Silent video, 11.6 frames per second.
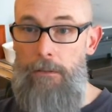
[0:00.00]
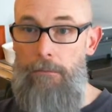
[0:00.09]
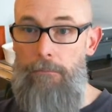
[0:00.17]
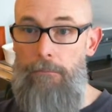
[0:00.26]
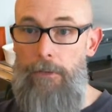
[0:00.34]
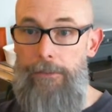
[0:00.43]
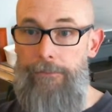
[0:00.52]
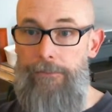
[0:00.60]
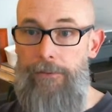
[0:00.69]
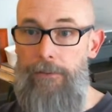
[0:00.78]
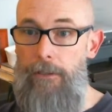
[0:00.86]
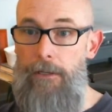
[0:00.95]
All
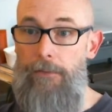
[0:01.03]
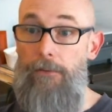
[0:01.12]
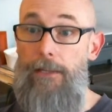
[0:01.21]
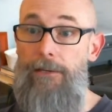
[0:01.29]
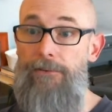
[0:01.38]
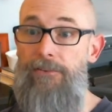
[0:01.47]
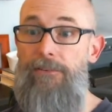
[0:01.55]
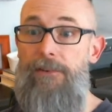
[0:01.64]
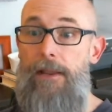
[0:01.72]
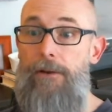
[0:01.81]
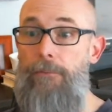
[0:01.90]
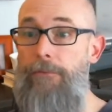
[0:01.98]
right. The latest
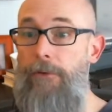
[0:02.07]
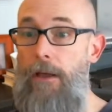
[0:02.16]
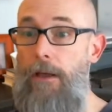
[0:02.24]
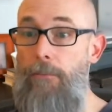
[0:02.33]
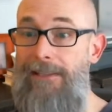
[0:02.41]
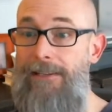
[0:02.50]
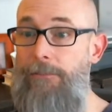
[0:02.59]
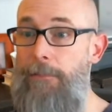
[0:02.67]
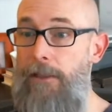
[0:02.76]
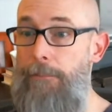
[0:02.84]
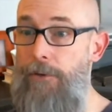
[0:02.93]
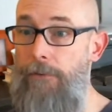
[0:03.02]
data released
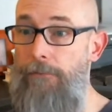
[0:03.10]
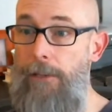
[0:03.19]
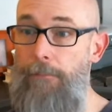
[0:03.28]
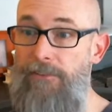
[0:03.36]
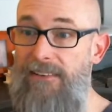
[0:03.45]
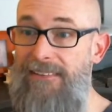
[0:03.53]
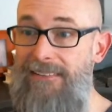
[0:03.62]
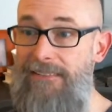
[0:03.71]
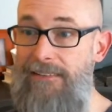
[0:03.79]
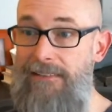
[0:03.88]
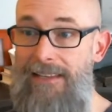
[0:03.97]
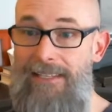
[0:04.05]
by the Bureau of Labor
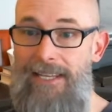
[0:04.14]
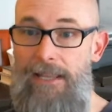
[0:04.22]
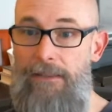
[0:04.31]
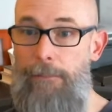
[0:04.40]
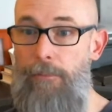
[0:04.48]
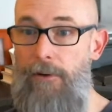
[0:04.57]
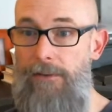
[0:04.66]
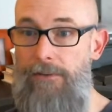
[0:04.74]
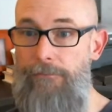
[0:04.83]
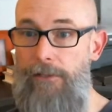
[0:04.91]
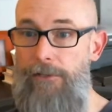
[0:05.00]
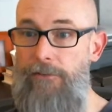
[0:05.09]
Statistics indicate that price
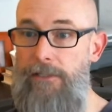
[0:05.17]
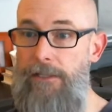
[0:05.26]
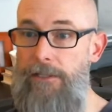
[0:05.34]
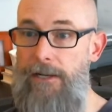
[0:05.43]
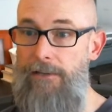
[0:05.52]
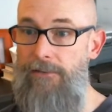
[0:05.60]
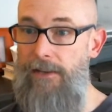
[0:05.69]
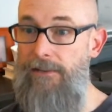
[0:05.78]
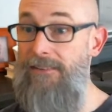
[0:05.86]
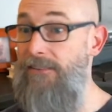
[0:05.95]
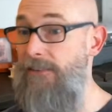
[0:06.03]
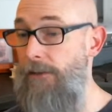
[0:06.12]
inflation in the United
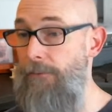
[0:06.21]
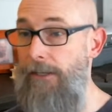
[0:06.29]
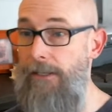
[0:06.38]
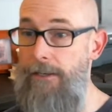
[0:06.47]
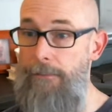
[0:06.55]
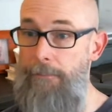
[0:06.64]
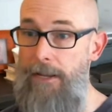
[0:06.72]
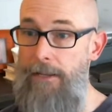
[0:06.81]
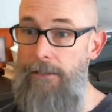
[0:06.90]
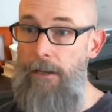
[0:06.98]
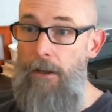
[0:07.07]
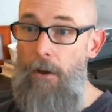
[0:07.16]
States decelerated in
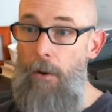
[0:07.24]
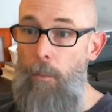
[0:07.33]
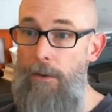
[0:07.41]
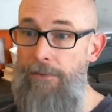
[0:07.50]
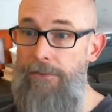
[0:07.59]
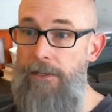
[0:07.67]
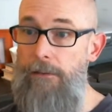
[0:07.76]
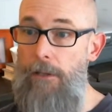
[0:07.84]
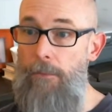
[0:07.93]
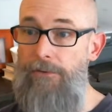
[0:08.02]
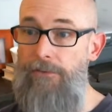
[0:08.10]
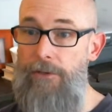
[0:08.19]
May, with the
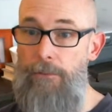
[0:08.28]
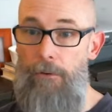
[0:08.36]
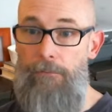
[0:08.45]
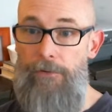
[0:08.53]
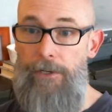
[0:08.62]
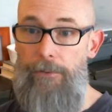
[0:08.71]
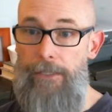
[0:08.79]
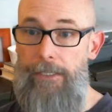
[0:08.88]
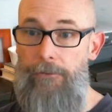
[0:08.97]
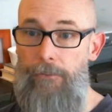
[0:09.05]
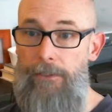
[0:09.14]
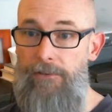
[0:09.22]
lowest year-over-year
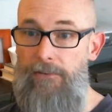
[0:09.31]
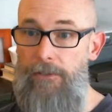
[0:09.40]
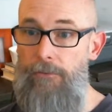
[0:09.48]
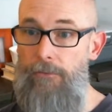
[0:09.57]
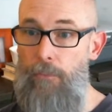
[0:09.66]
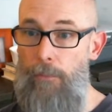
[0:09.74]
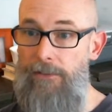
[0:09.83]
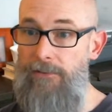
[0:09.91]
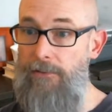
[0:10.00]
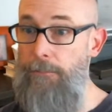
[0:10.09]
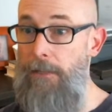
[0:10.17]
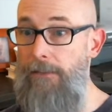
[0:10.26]
increase in
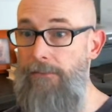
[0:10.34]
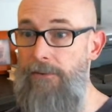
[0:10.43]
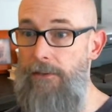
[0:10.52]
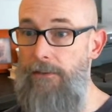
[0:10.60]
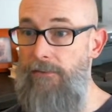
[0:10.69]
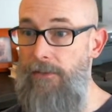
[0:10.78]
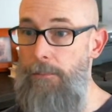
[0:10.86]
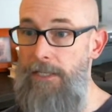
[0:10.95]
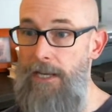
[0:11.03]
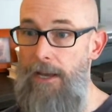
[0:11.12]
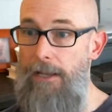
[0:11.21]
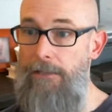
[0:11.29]
26 months. The
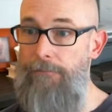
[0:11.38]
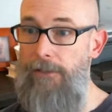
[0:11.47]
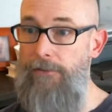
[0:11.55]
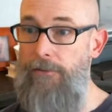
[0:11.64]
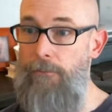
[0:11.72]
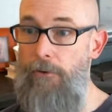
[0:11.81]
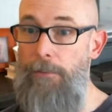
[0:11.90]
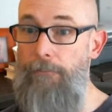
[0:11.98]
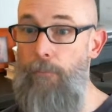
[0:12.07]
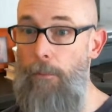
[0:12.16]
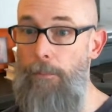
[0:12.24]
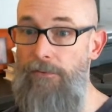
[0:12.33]
CPI inflation rose by
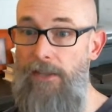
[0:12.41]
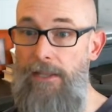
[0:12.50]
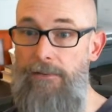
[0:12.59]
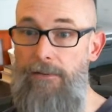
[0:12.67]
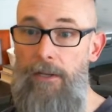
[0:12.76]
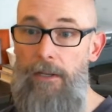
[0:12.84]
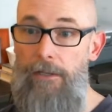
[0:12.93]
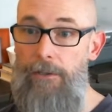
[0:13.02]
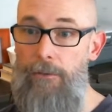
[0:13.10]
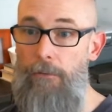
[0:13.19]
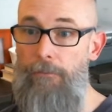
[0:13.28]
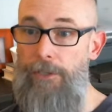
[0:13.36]
4%
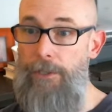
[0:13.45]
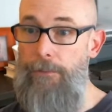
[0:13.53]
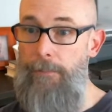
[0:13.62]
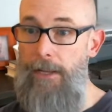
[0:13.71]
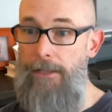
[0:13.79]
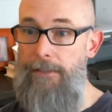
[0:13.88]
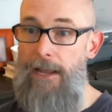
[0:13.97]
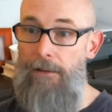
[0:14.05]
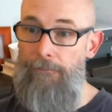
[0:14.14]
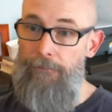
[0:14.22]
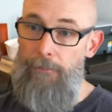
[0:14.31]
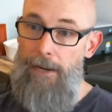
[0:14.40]
year-over-year in May,
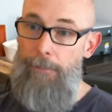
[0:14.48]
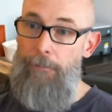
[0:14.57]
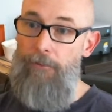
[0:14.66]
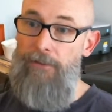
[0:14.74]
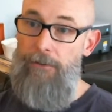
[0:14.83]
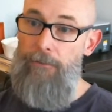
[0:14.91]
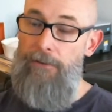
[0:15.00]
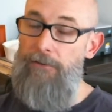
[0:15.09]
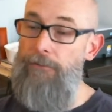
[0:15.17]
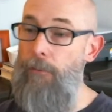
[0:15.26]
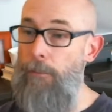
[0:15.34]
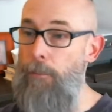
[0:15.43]
down from April's
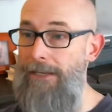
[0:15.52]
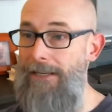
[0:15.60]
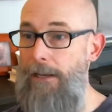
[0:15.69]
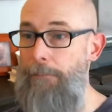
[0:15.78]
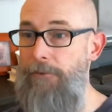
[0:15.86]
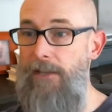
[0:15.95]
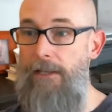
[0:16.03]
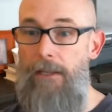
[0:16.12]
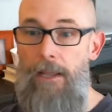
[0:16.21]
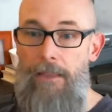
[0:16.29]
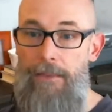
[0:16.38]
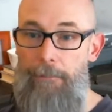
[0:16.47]
increase of
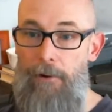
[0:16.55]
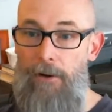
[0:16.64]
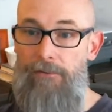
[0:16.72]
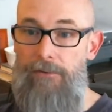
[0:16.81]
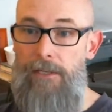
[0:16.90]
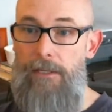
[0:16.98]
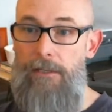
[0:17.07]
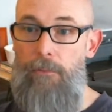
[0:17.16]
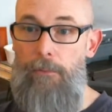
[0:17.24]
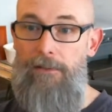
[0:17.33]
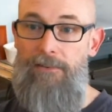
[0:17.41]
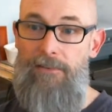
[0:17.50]
4.9%. That marks the
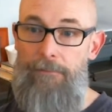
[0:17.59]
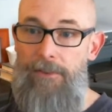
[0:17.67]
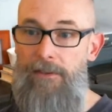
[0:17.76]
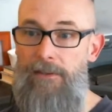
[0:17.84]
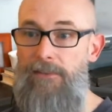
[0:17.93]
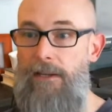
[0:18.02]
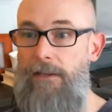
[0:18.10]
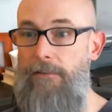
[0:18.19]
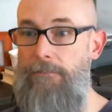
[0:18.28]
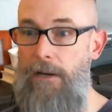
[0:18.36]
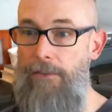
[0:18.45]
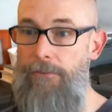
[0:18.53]
27th
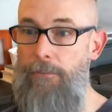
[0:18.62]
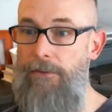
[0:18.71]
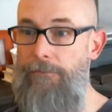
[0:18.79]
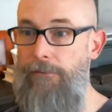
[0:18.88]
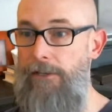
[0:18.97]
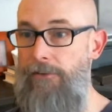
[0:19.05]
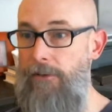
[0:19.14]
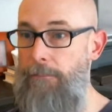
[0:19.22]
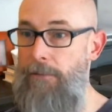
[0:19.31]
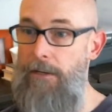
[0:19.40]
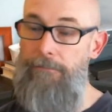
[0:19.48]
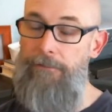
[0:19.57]
consecutive month with inflation
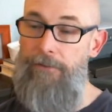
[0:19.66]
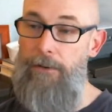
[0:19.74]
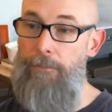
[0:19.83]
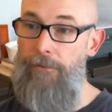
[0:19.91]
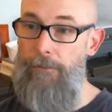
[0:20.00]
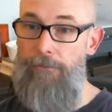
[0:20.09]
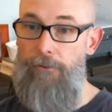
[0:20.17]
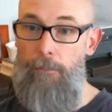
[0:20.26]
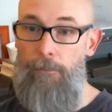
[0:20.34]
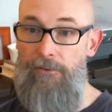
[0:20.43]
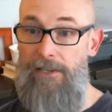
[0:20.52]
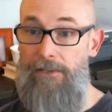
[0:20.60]
above the Federal Reserve's
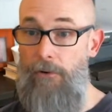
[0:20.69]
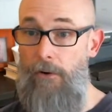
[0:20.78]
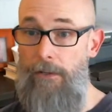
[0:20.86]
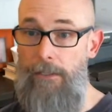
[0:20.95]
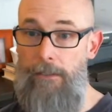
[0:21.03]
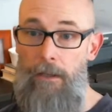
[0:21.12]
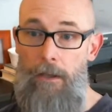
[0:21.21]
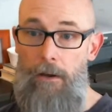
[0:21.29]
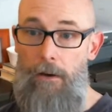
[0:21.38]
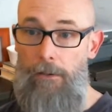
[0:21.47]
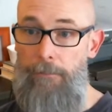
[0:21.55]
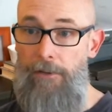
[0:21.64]
2% target.
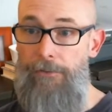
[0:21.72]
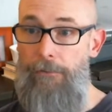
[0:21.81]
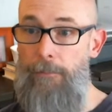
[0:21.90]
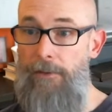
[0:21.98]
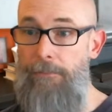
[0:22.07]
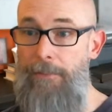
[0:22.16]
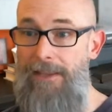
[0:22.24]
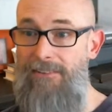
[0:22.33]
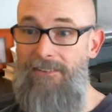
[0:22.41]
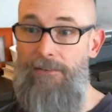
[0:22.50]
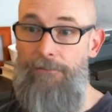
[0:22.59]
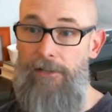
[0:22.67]
On a month-over-month
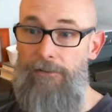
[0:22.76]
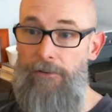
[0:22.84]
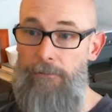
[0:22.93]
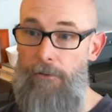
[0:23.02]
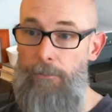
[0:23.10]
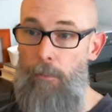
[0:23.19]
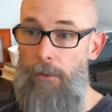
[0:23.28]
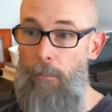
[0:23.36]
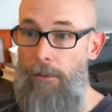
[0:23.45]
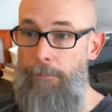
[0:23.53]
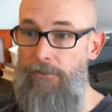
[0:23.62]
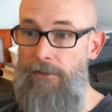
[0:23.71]
basis, inflation rose
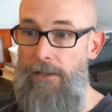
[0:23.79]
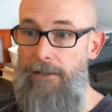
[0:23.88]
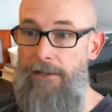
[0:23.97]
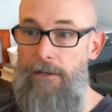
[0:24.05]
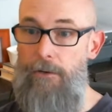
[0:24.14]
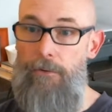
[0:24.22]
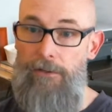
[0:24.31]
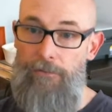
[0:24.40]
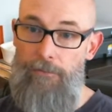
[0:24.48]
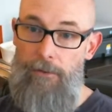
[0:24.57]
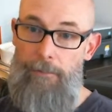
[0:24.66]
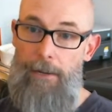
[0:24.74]
0.1%, a decrease
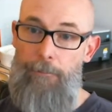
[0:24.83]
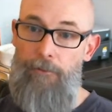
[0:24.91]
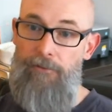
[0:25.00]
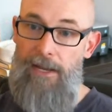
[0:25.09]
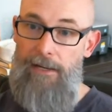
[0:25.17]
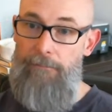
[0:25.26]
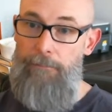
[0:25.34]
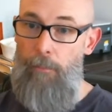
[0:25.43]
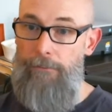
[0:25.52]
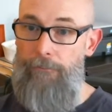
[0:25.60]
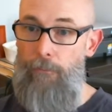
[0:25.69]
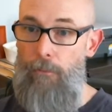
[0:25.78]
from April's gain of
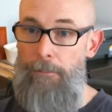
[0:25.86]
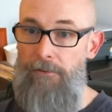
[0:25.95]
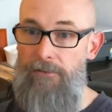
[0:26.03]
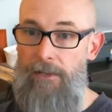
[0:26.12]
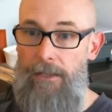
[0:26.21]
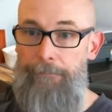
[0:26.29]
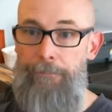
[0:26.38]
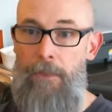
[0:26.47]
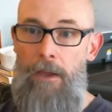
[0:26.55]
0.4%.